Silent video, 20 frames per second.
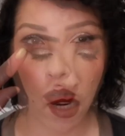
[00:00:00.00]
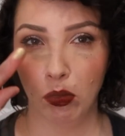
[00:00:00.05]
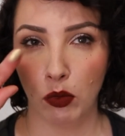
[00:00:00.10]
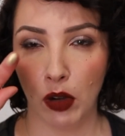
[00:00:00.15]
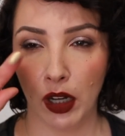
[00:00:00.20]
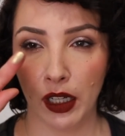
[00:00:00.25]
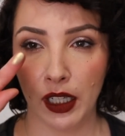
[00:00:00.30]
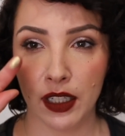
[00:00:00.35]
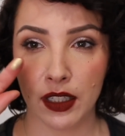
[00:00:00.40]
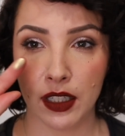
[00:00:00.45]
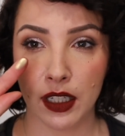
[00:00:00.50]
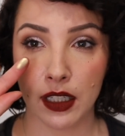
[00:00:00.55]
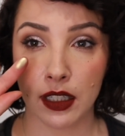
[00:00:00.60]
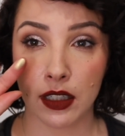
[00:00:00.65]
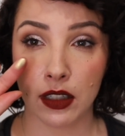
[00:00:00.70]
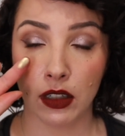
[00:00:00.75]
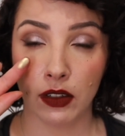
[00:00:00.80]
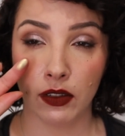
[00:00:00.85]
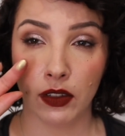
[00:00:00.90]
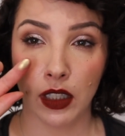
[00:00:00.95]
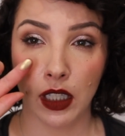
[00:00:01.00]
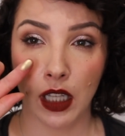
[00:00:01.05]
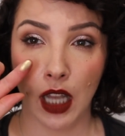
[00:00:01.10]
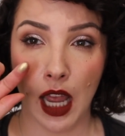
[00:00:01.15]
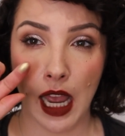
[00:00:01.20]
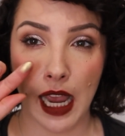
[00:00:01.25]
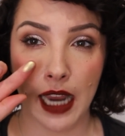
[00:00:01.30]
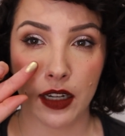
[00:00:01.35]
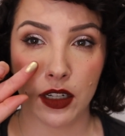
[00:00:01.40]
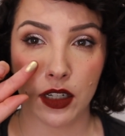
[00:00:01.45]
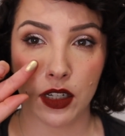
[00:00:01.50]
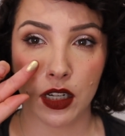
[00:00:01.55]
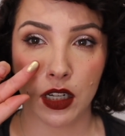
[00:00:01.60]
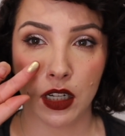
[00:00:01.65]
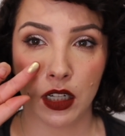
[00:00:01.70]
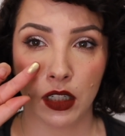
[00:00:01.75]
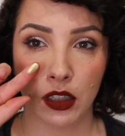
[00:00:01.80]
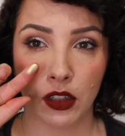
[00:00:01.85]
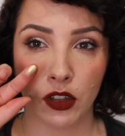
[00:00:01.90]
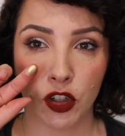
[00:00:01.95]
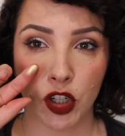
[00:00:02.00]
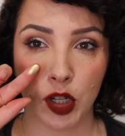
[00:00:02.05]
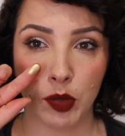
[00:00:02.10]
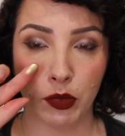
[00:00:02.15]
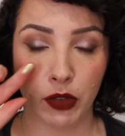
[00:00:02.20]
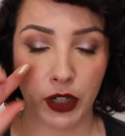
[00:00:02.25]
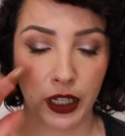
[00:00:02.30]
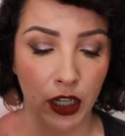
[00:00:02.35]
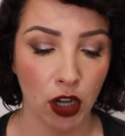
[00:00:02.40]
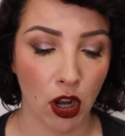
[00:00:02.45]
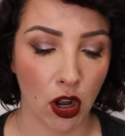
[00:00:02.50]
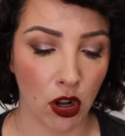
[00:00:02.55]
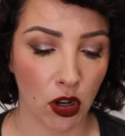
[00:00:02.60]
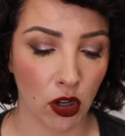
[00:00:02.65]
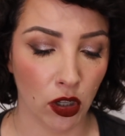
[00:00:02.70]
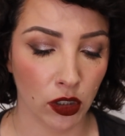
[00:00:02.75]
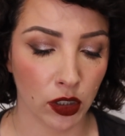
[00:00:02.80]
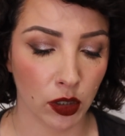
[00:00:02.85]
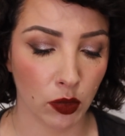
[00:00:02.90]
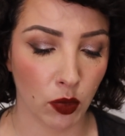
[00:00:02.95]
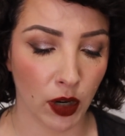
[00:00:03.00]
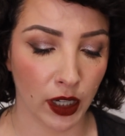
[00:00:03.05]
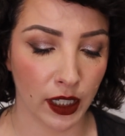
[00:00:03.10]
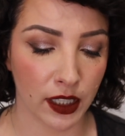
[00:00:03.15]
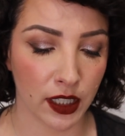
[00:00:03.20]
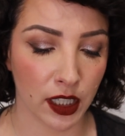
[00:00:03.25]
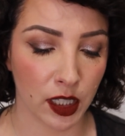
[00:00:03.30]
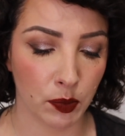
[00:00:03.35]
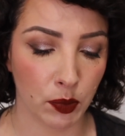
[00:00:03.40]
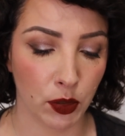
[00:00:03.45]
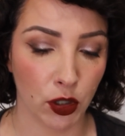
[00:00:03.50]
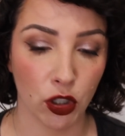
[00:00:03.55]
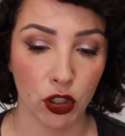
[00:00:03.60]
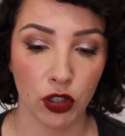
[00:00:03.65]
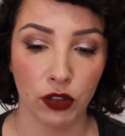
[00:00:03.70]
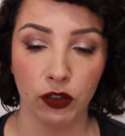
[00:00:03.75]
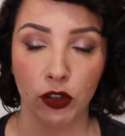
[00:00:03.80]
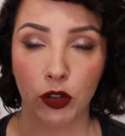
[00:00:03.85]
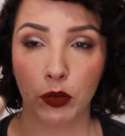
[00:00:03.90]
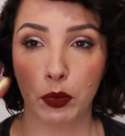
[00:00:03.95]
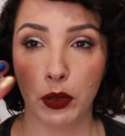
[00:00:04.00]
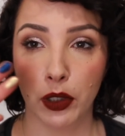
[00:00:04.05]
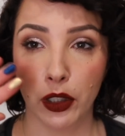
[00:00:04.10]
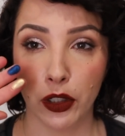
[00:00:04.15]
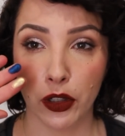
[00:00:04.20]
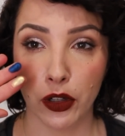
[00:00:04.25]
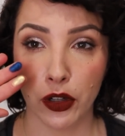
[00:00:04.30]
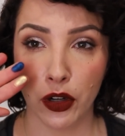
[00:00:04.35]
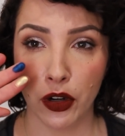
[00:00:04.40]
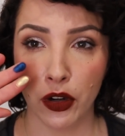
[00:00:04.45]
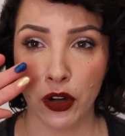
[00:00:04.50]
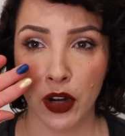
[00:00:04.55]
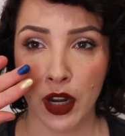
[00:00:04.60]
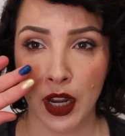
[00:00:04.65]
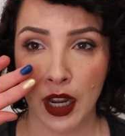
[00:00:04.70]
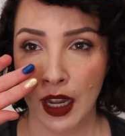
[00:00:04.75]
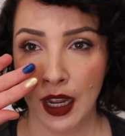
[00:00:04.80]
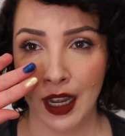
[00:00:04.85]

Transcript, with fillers: One is this sort of light shimmery gold, one is this beautiful blue.